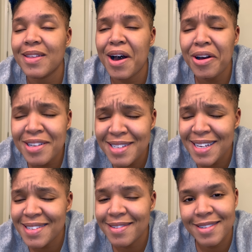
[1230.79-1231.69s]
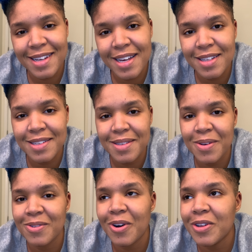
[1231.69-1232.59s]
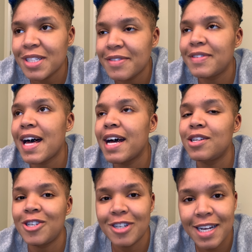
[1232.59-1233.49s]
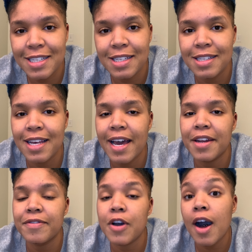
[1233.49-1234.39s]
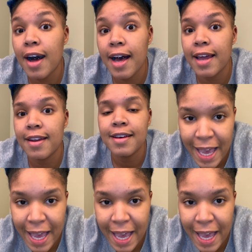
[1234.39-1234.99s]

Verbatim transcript: The holidays are done, so all of that stress is kind of gone.